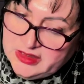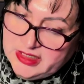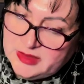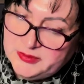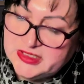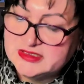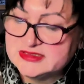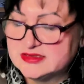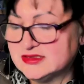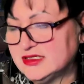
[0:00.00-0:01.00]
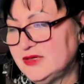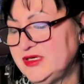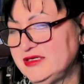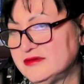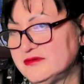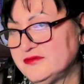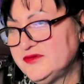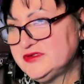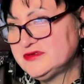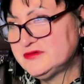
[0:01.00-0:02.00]
Yeah, because I mean,
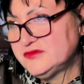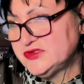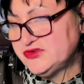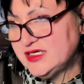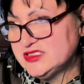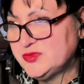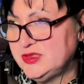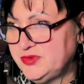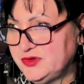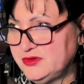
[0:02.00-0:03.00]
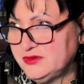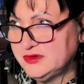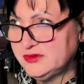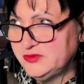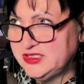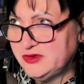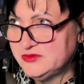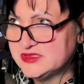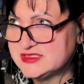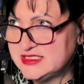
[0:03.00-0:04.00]
for trans people, we
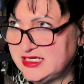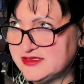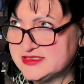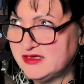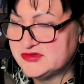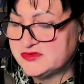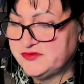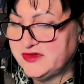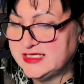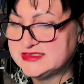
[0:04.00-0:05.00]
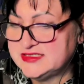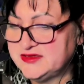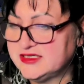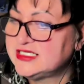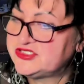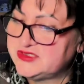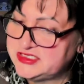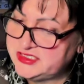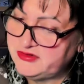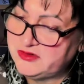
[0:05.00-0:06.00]
don't see ourselves reflected in the
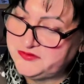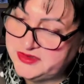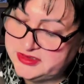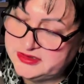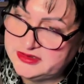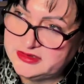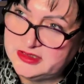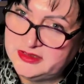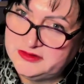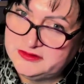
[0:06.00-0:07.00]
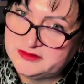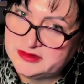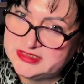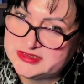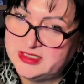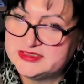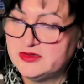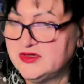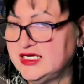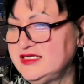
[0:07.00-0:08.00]
literature often. And it's
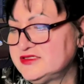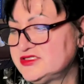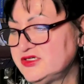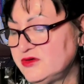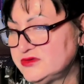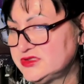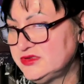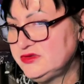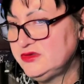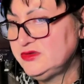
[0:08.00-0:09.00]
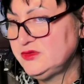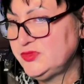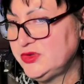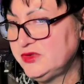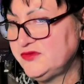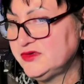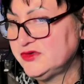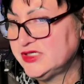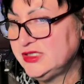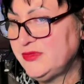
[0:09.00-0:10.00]
okay to show two beautiful
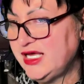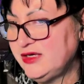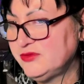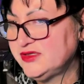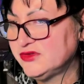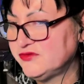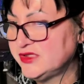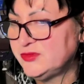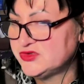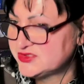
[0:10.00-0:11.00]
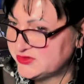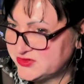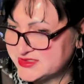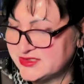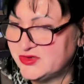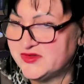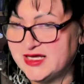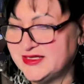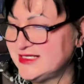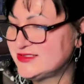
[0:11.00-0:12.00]
looking men with lovely muscles and all
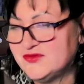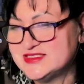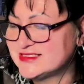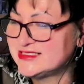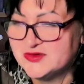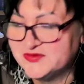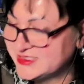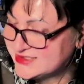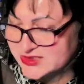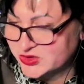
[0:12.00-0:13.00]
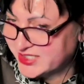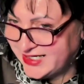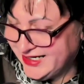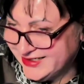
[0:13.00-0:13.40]
that. That is obviously lovely to look at,